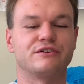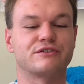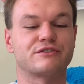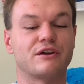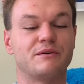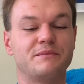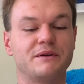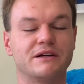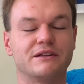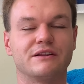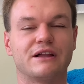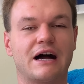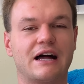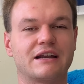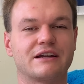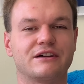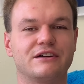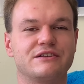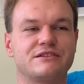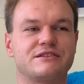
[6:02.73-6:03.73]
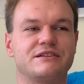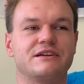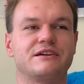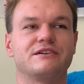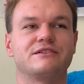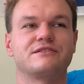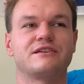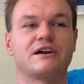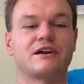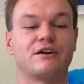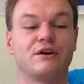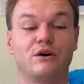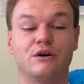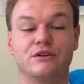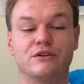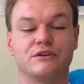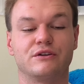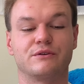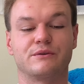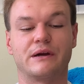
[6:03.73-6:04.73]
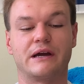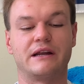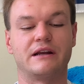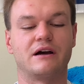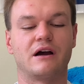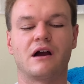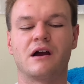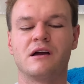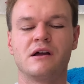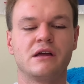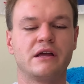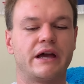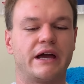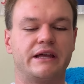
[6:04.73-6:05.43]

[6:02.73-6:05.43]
there's going to be a lot of good sneakers that go under the radar.